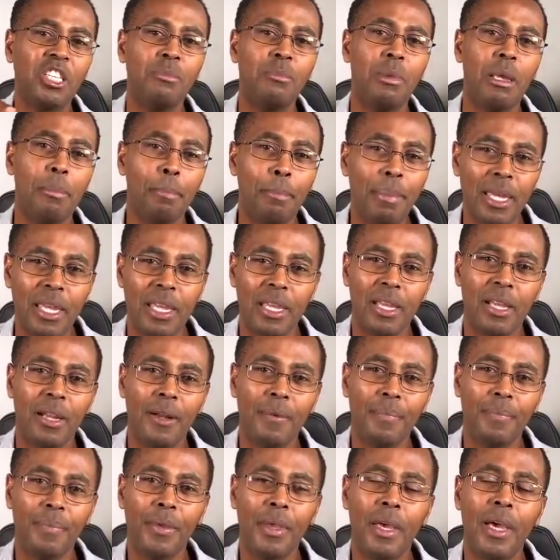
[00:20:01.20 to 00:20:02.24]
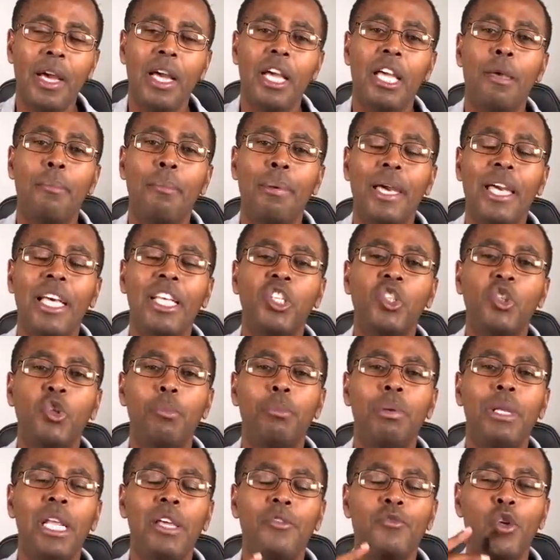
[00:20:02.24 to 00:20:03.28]
may be, he begins to
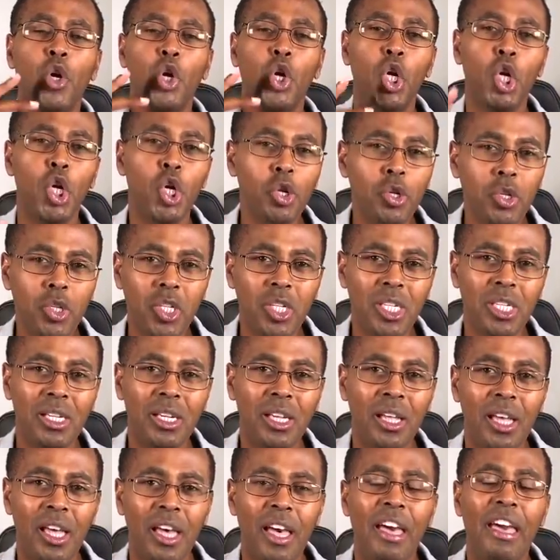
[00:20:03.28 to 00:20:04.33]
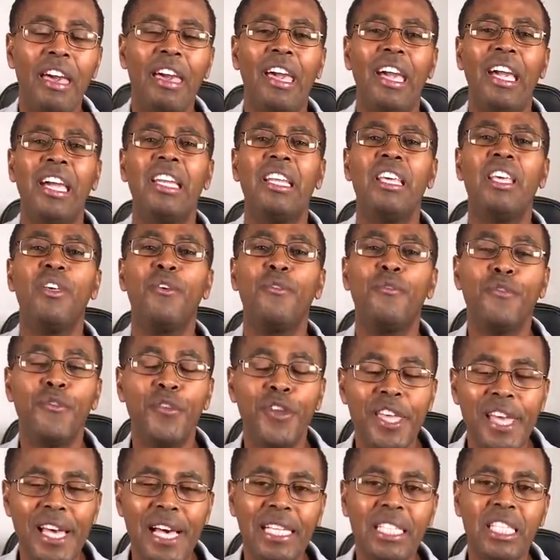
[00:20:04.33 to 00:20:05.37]
believe you're loose and he
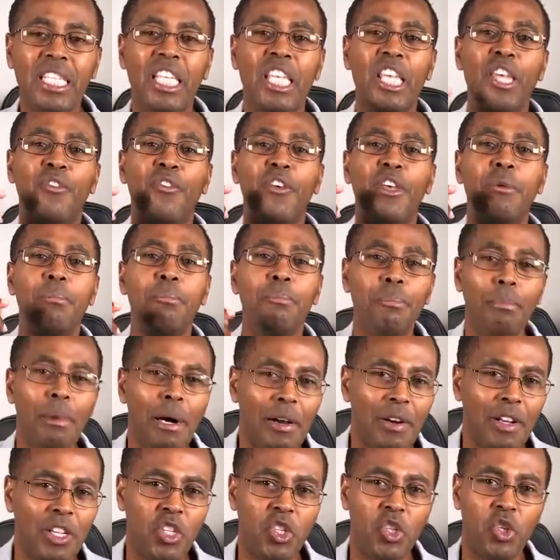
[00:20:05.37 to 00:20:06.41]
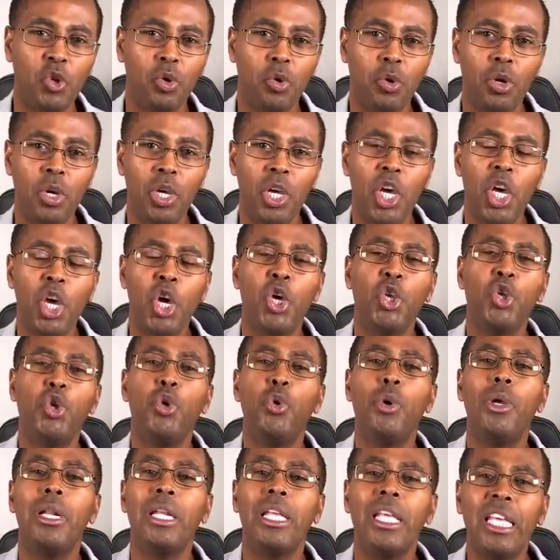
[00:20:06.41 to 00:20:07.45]
fears if he marries you, you
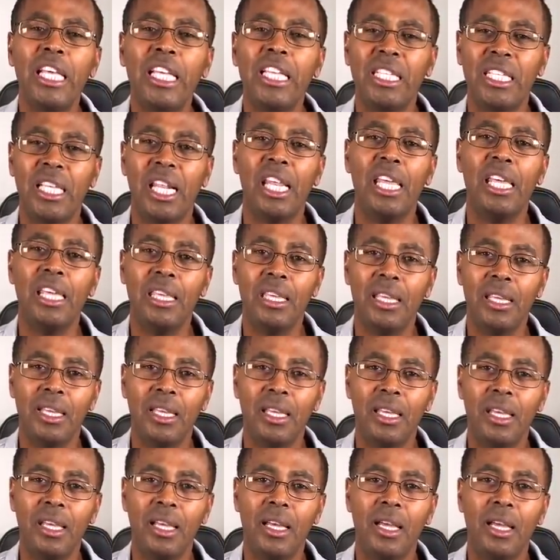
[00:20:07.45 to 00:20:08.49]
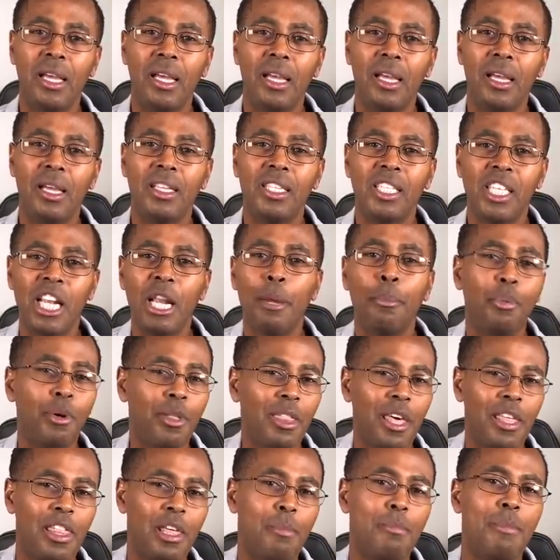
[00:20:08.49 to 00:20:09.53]
will easily sleep with
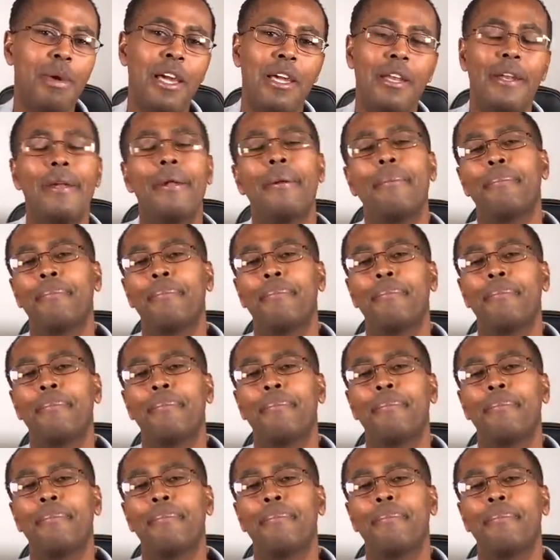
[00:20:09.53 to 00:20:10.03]
other men.